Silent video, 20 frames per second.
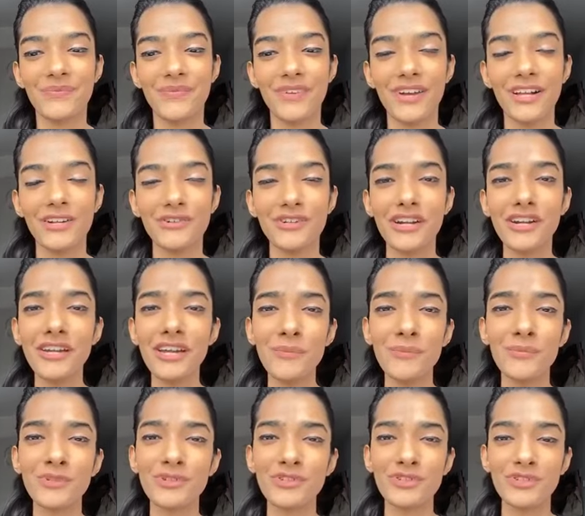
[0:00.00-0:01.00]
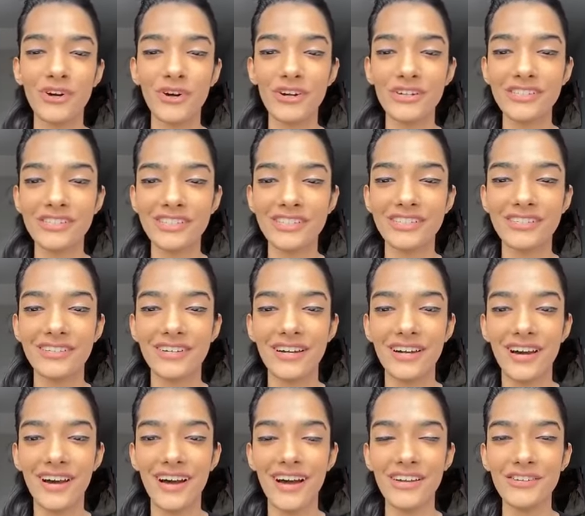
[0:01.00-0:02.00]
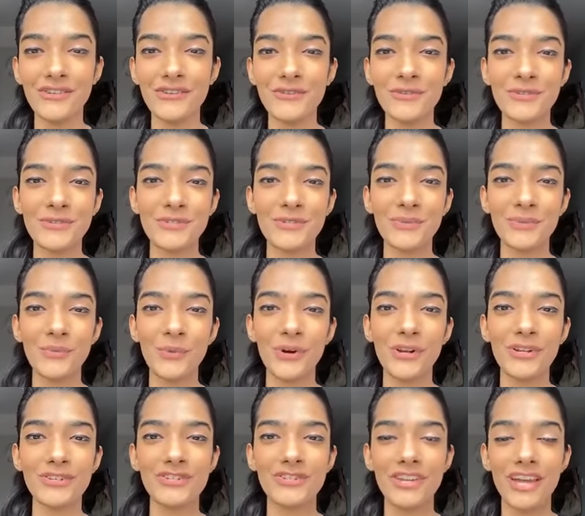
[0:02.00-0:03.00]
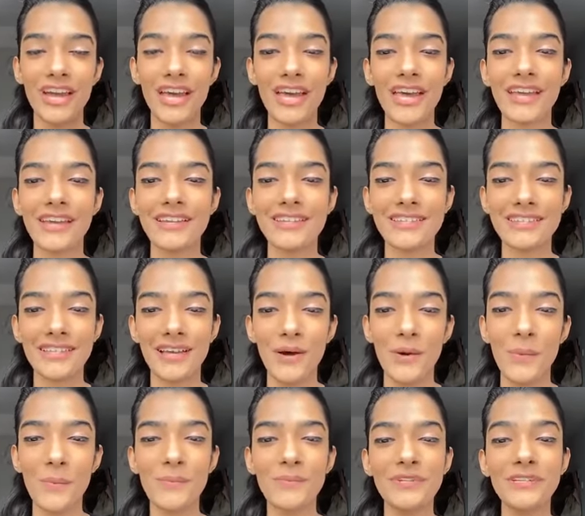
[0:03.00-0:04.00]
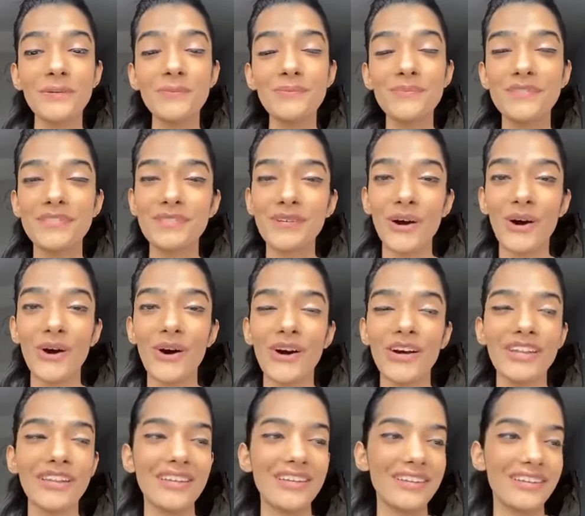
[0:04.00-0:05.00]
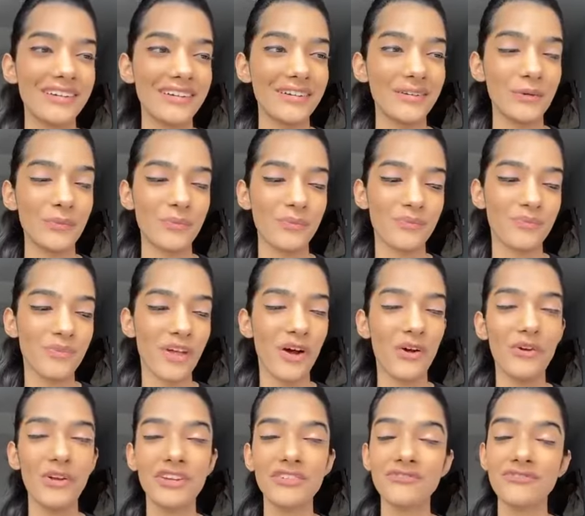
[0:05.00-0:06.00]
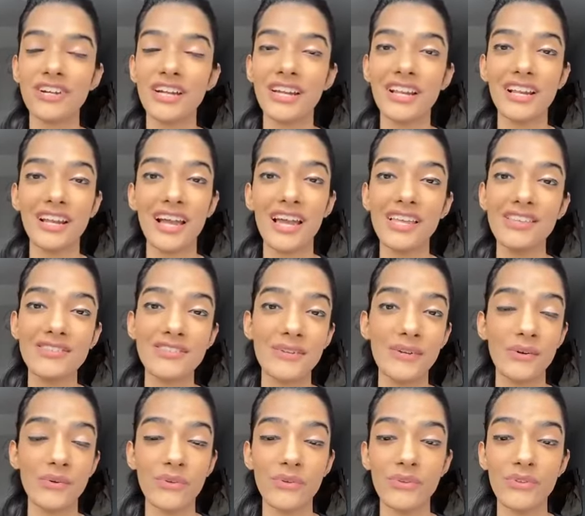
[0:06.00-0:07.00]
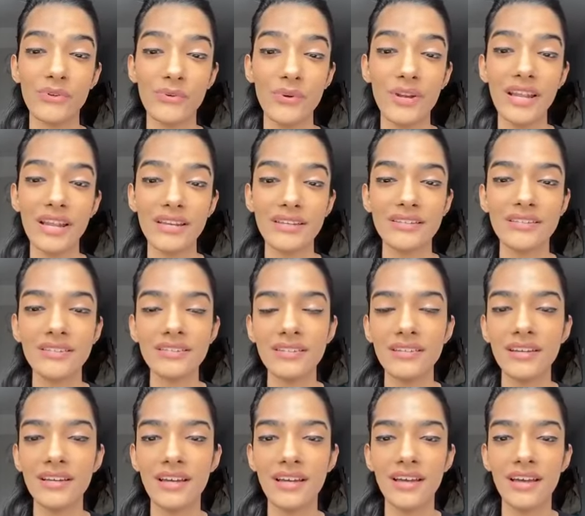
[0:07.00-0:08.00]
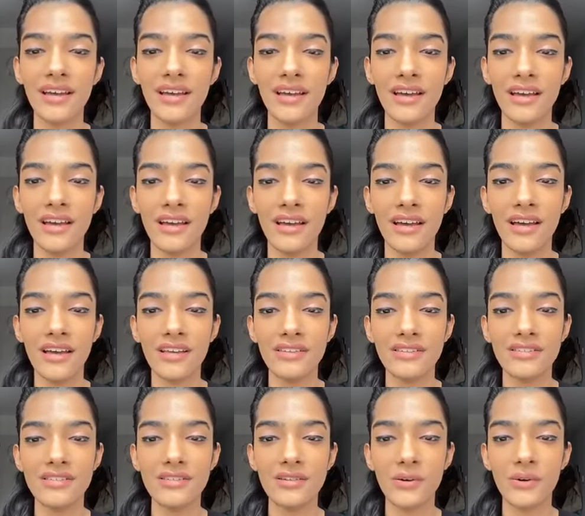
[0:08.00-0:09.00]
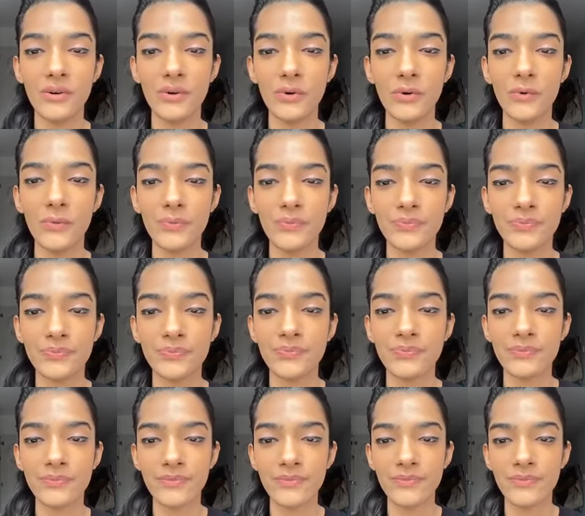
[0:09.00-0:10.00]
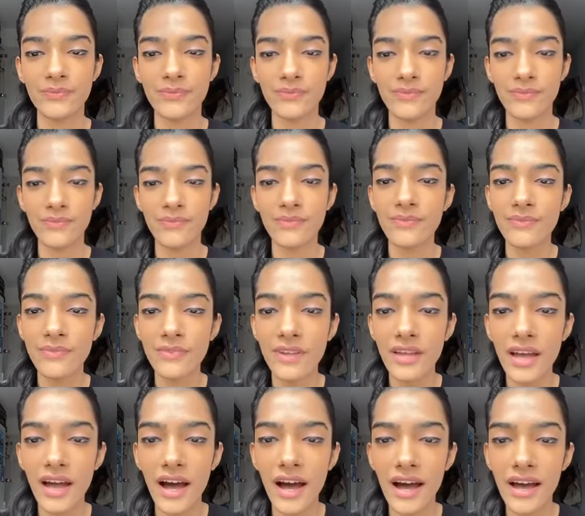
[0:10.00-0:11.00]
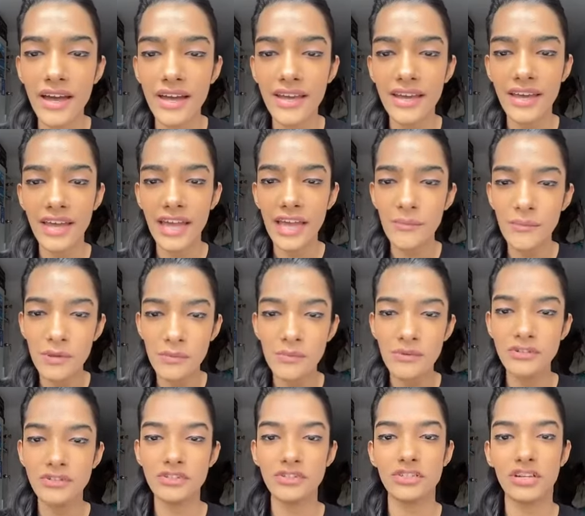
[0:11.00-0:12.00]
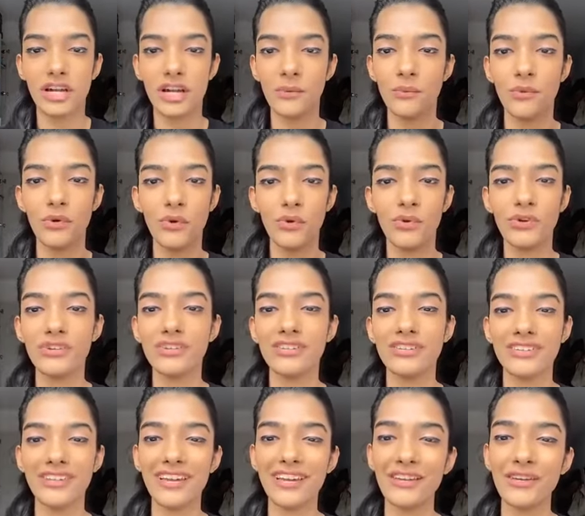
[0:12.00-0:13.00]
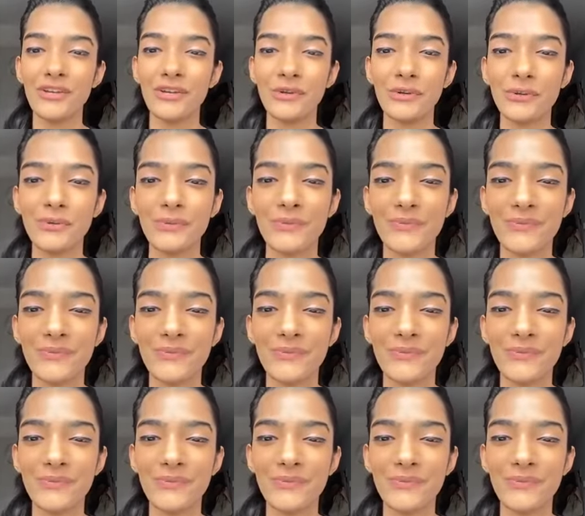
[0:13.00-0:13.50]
I'll try to keep it short. I just want to share some tips on how you can find clients through LinkedIn. So, hi Amy Mish. I'm good. Thank you.